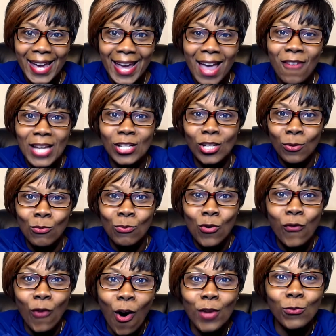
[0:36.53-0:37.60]
have had to
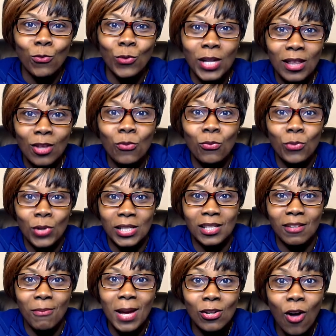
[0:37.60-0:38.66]
move on with the rest of
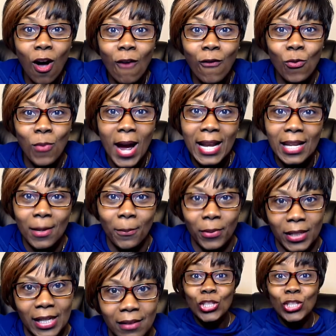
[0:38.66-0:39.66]
my novel writing plan.